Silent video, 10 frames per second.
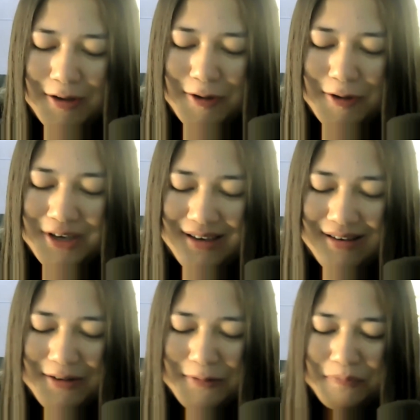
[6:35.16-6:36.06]
Okay,
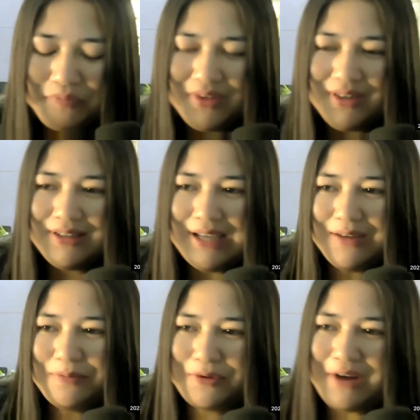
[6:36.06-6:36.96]

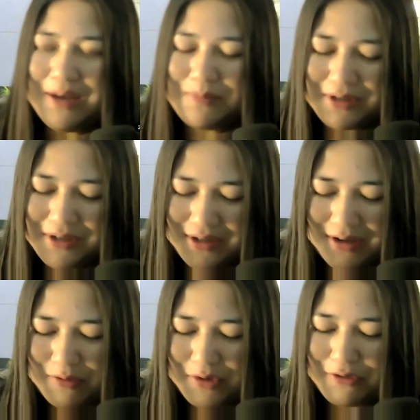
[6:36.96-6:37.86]
that perhaps is
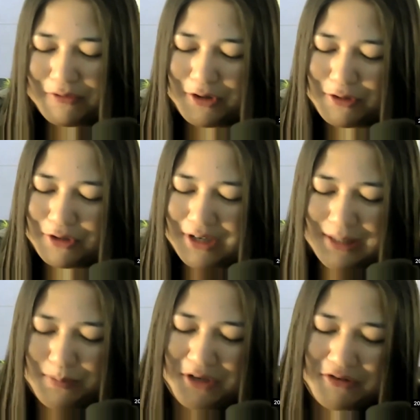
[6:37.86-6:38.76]
one of your good
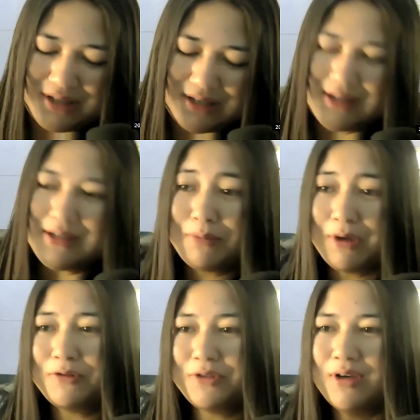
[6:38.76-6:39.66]
experiences
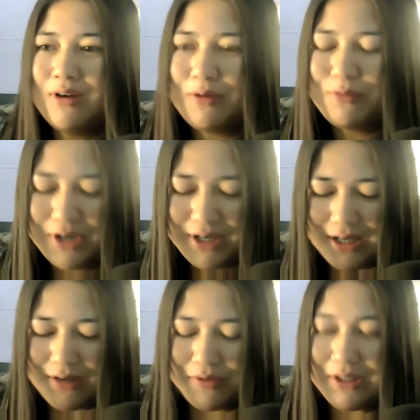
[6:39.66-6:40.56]
about
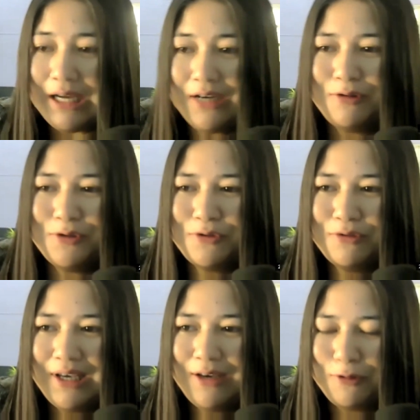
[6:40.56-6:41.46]
working with Lighthouse
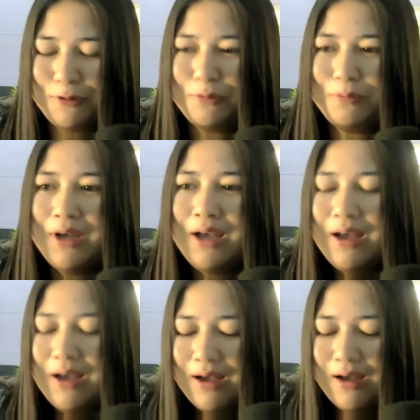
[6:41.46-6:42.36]
School, I hope.
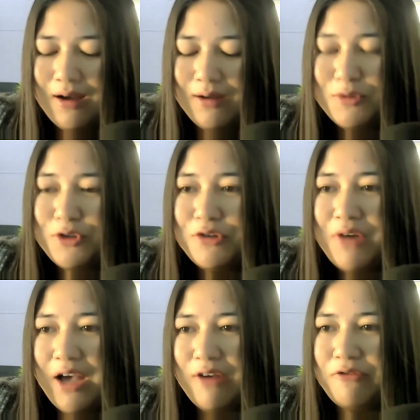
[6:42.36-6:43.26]
Do you
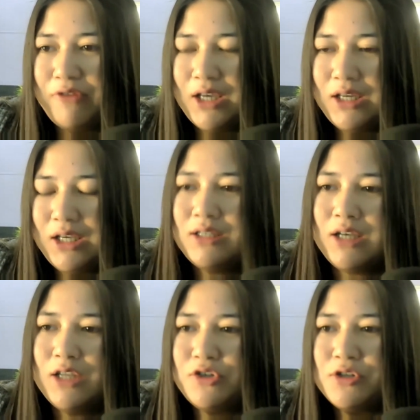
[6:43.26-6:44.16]
have any
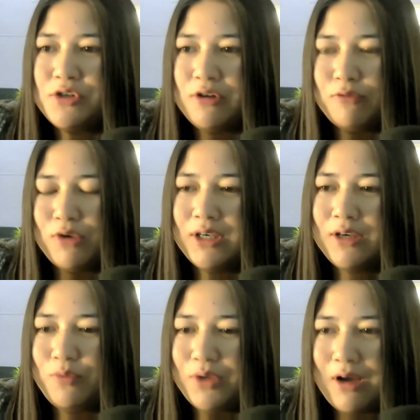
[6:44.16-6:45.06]
intentions of
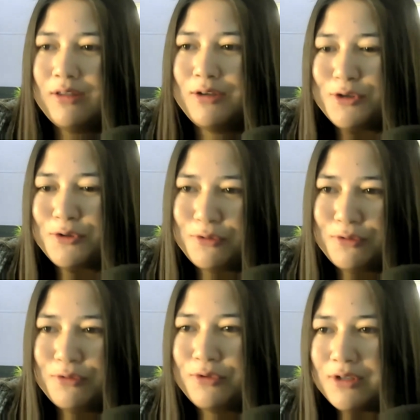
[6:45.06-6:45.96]
working with other
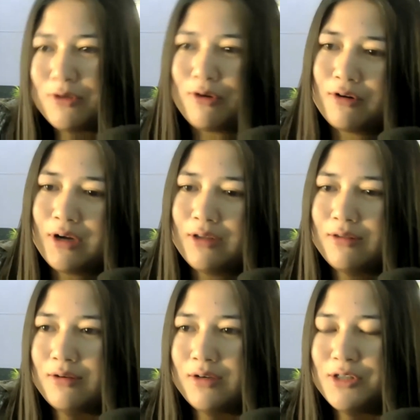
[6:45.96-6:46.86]
schools or
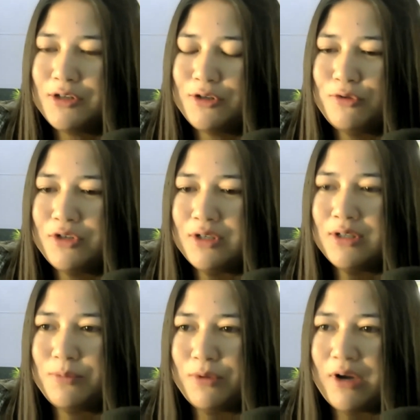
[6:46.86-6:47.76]
other
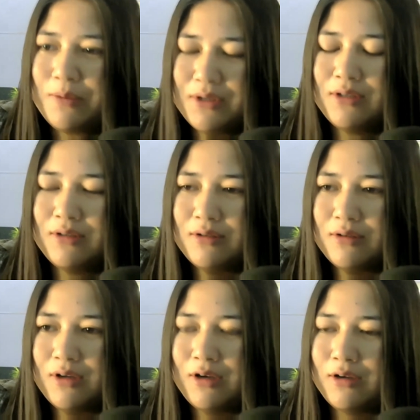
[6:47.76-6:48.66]
institutions, perhaps
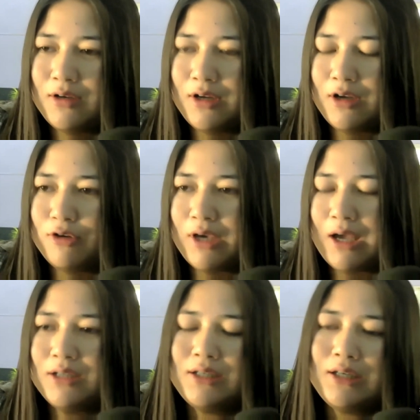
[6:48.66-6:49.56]
in a
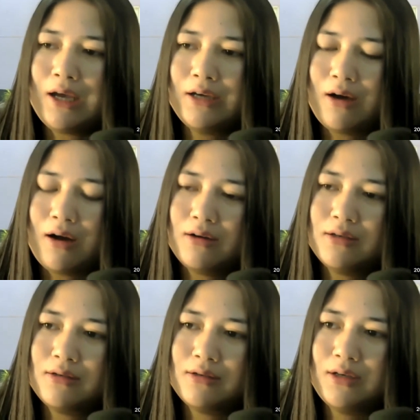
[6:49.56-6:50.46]
locality like
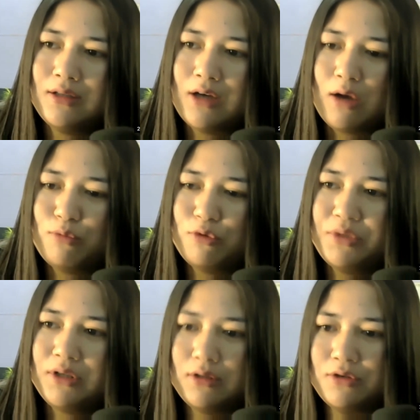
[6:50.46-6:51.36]
ours in
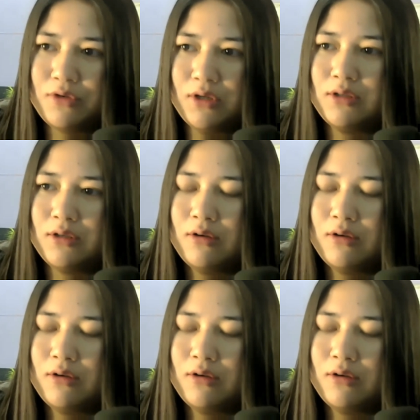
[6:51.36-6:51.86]
Kangpokpi district?